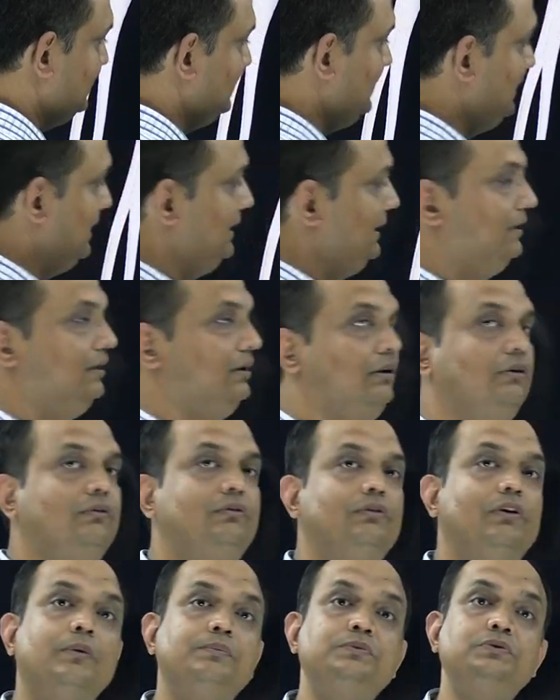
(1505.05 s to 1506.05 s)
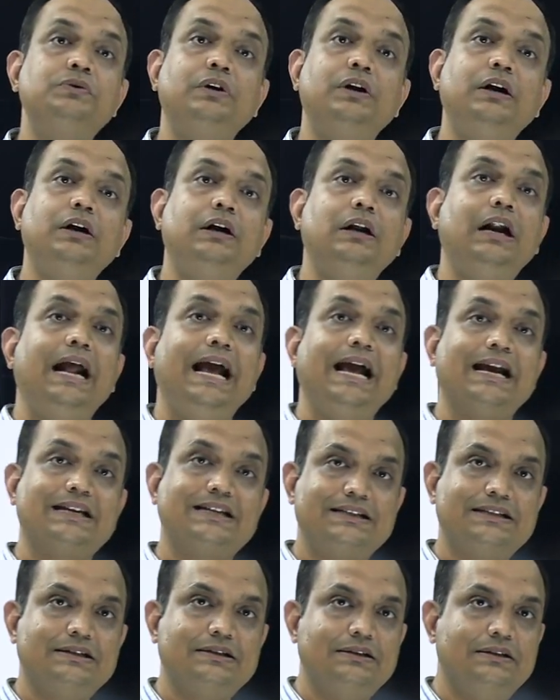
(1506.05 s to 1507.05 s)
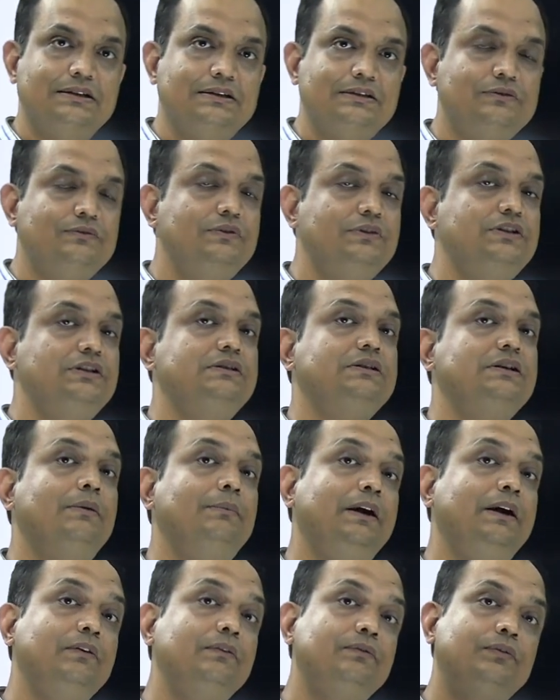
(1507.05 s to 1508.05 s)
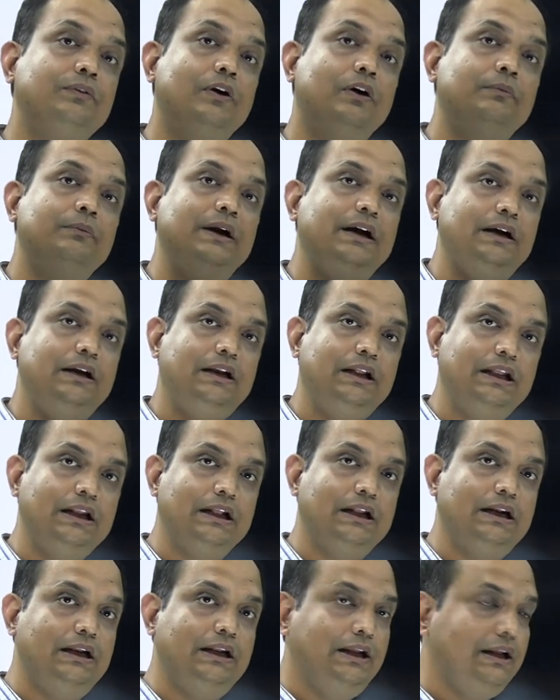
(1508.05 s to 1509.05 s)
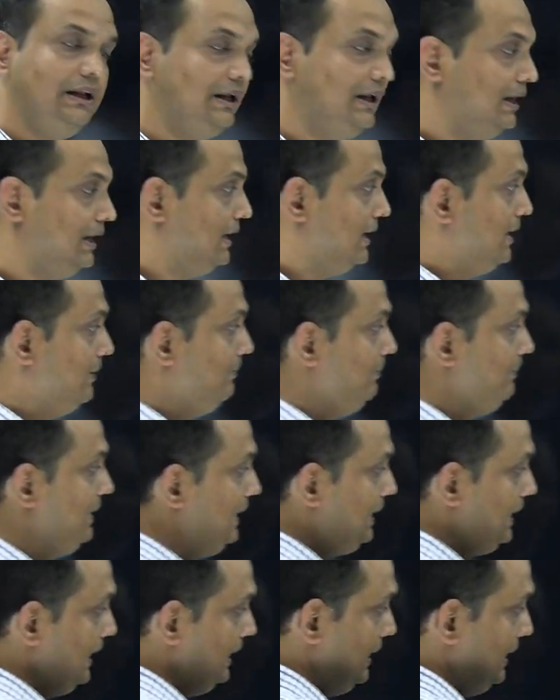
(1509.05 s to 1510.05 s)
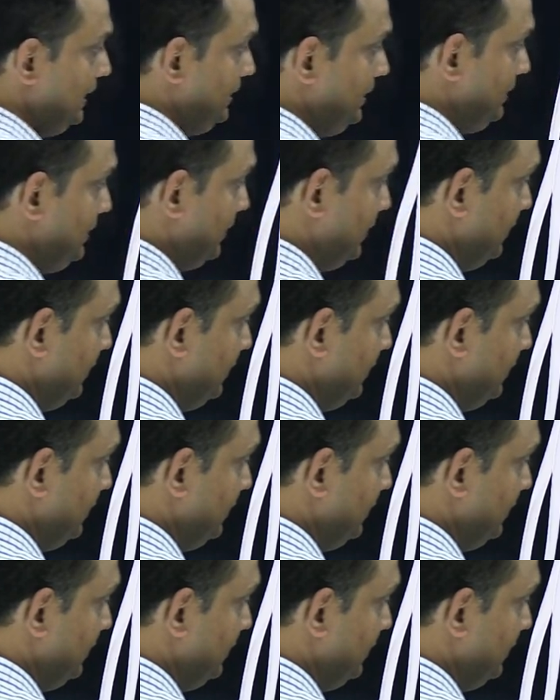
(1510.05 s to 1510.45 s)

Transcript: the tendon of obturator externus, which is coming from anteriorly, making it